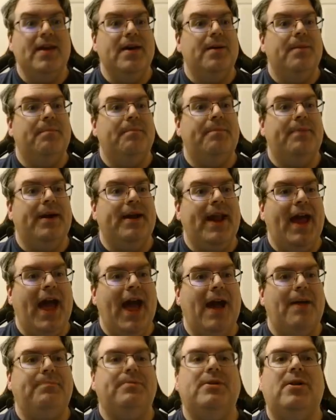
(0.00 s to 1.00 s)
but
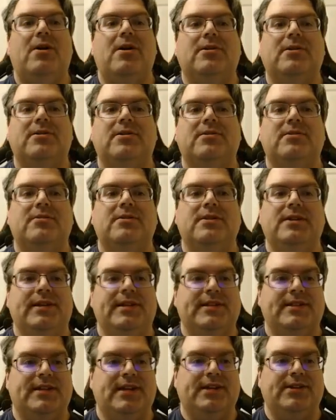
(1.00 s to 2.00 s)
AppLocker
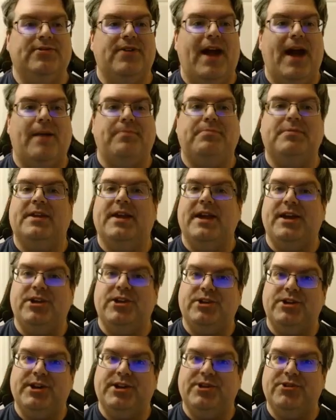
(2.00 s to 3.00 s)
is under
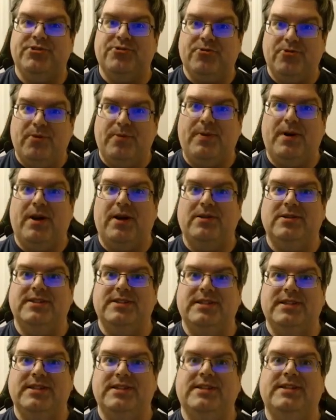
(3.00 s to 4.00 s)
application control
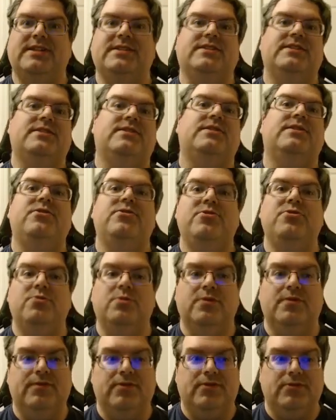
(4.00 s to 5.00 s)
policies because it's the
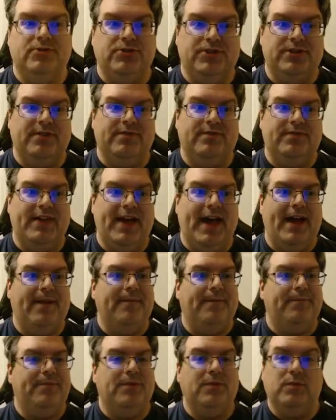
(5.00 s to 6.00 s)
newer version of that.
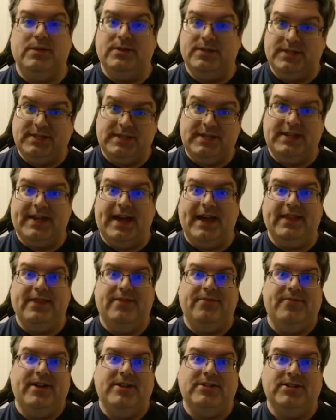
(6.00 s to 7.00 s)
And we'll see that in
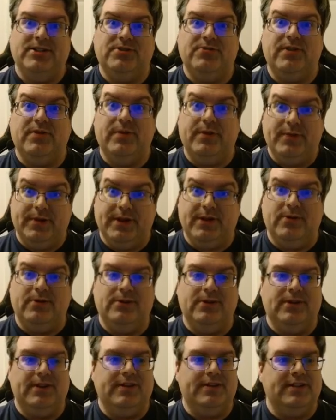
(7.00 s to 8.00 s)
the registry when we go
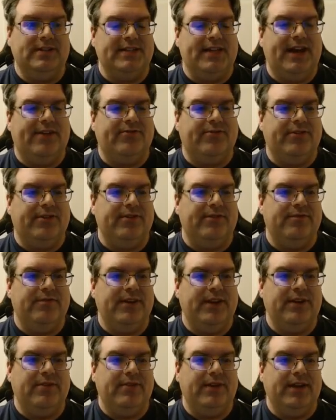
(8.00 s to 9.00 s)
look at this after
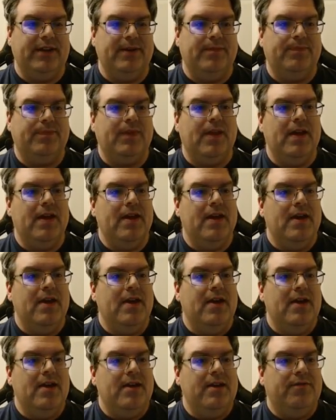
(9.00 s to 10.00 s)
configuring it.
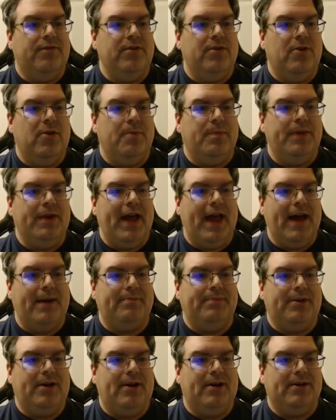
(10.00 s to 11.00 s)
If you open
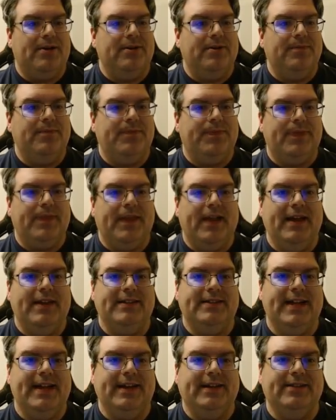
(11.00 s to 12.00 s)
AppLocker
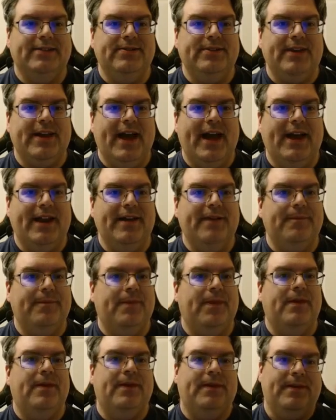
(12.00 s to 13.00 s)
and take a look at it,
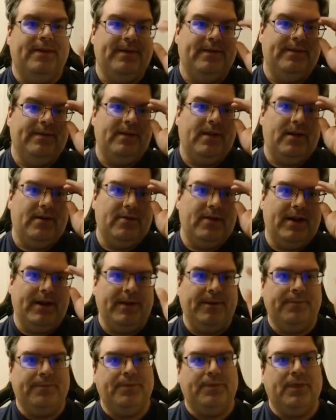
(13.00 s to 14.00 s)
all right,